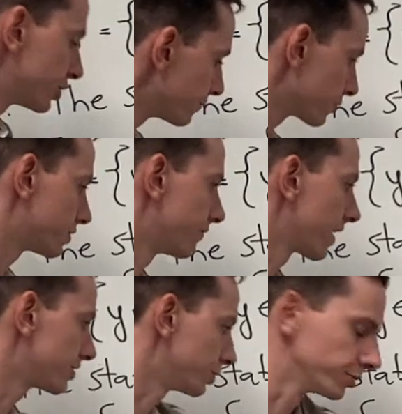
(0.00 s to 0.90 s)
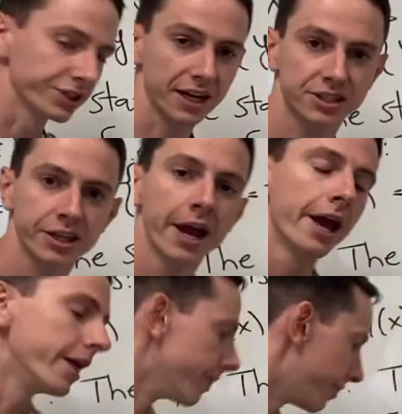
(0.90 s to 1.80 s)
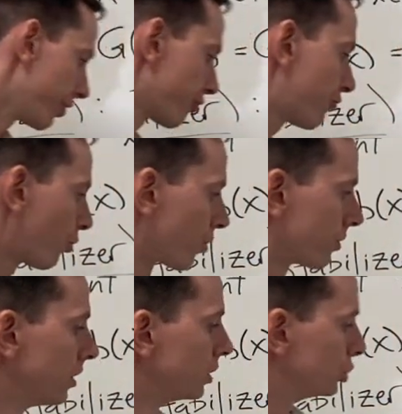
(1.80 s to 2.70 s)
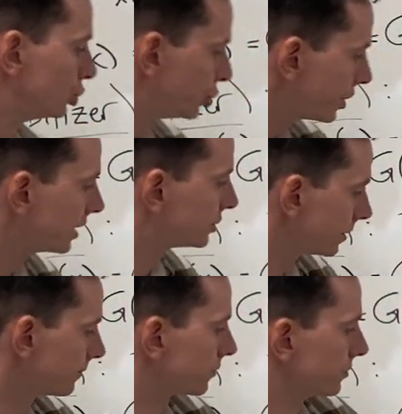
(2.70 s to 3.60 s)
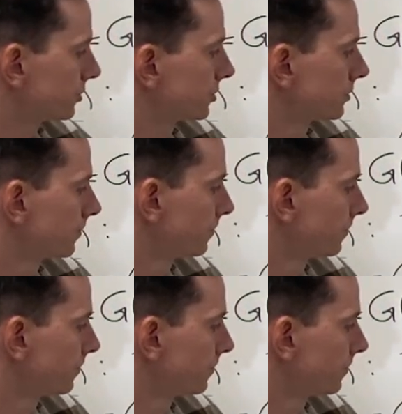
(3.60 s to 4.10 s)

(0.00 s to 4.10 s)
inverse of X equals X. Therefore, GH inverse